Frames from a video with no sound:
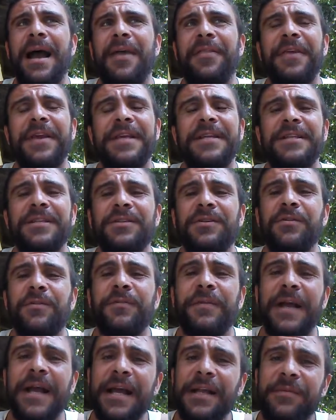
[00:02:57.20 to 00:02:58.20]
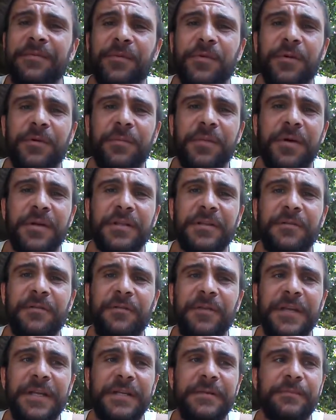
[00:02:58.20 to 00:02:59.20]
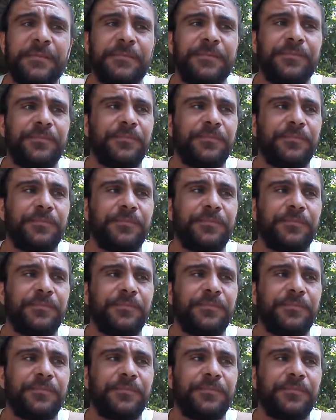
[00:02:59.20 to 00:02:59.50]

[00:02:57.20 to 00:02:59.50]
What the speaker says: I think he's just too fast for him on his feet.